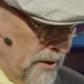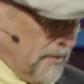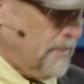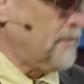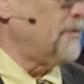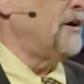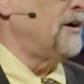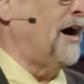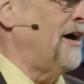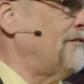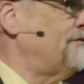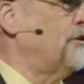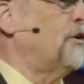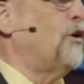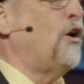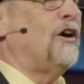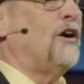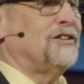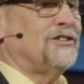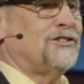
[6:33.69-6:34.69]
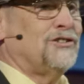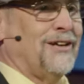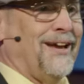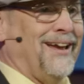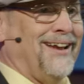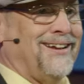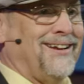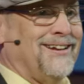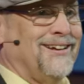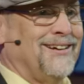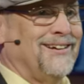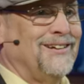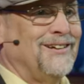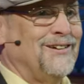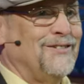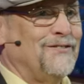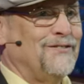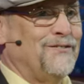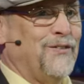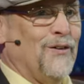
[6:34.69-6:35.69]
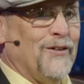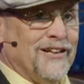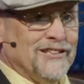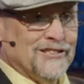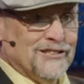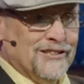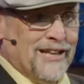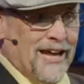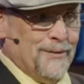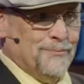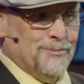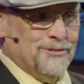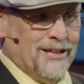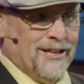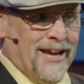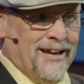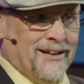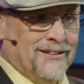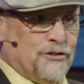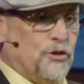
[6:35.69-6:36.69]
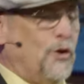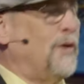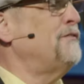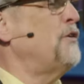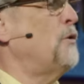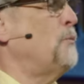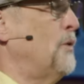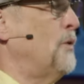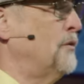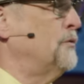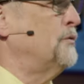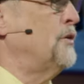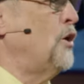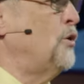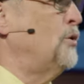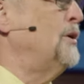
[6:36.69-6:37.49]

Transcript: not for our sake, for his name's sake. So everyone will know